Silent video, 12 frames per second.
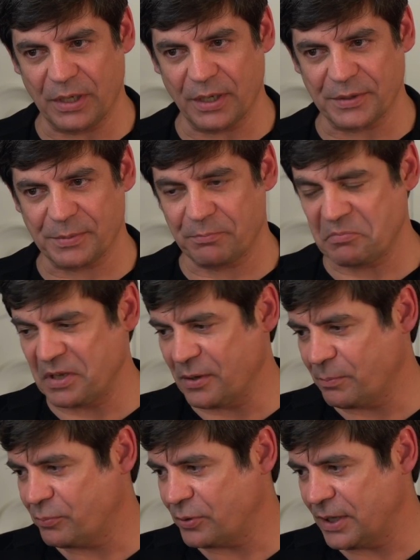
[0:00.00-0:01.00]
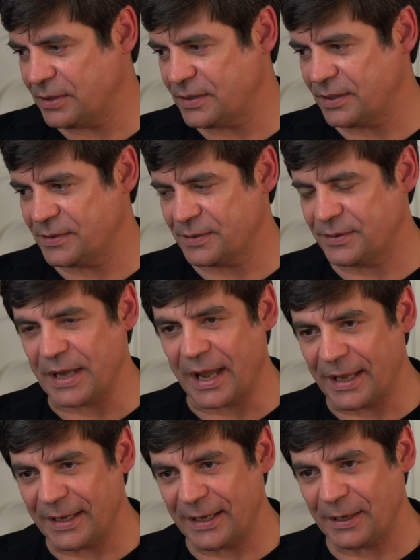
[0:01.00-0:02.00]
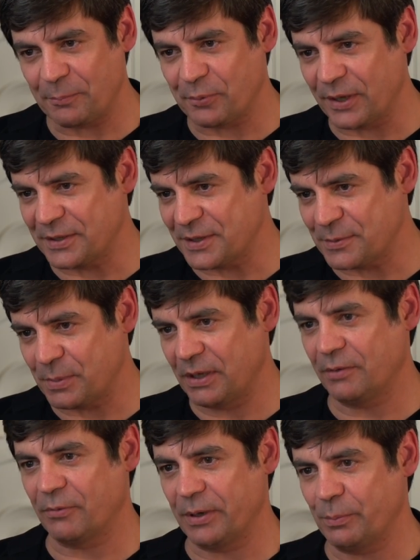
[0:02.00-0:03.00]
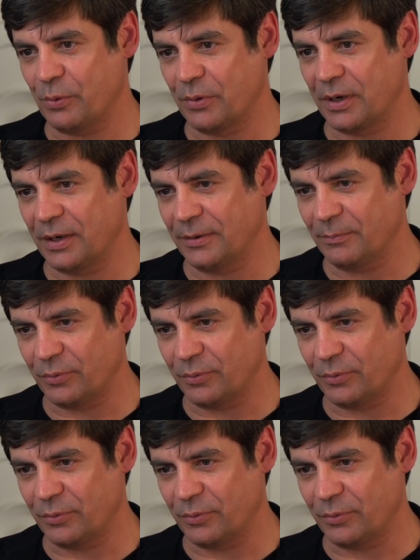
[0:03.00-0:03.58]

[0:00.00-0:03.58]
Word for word: Because, you know, print is dying, print is being reborn,